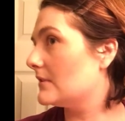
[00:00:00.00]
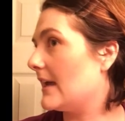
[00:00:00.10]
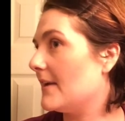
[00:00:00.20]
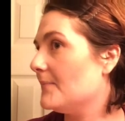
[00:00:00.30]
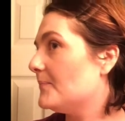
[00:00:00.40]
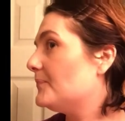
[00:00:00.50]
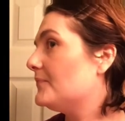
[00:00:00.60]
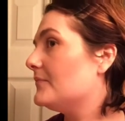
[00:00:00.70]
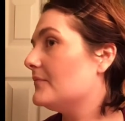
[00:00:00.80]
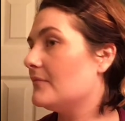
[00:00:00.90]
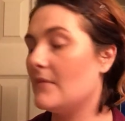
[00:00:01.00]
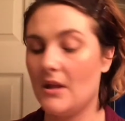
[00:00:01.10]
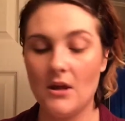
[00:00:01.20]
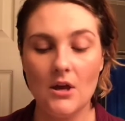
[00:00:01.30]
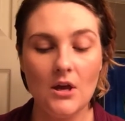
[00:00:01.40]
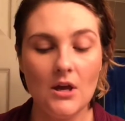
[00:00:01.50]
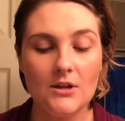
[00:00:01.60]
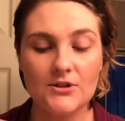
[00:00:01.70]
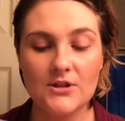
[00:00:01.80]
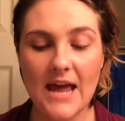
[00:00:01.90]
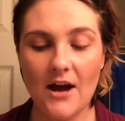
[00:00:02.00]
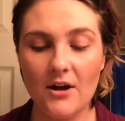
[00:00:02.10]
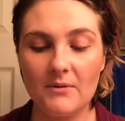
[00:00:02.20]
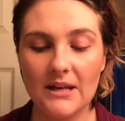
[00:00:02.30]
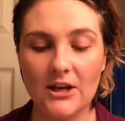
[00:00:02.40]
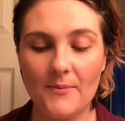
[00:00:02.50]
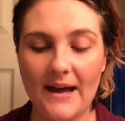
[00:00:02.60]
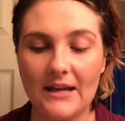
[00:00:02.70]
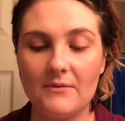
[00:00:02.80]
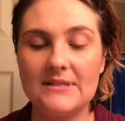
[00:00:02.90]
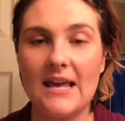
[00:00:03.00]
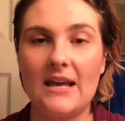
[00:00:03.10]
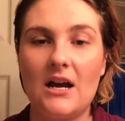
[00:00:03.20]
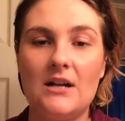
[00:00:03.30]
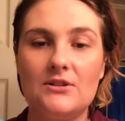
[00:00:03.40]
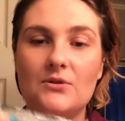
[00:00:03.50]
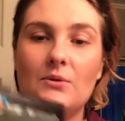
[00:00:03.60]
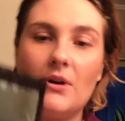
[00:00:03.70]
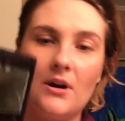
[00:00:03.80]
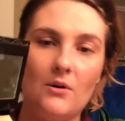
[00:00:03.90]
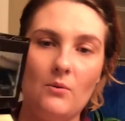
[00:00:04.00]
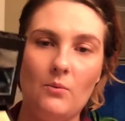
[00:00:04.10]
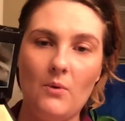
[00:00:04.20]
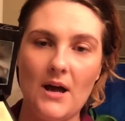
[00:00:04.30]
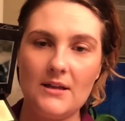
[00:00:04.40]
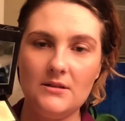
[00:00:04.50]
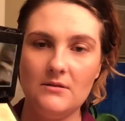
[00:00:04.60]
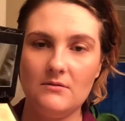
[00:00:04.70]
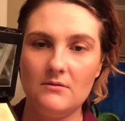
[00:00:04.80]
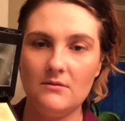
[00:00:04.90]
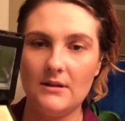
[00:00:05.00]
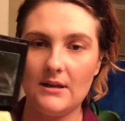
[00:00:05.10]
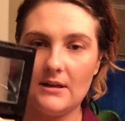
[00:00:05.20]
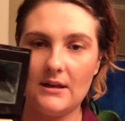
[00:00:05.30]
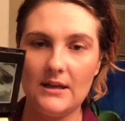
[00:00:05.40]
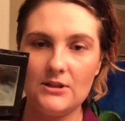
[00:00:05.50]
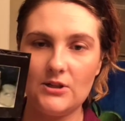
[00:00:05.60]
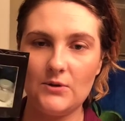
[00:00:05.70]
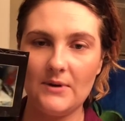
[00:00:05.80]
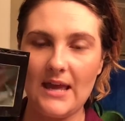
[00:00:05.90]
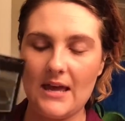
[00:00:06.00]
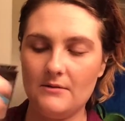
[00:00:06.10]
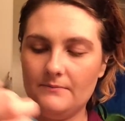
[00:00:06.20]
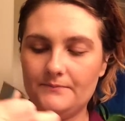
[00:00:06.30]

Okay. So now I'm going to go back and I'm going to take contour 1 and 2 again.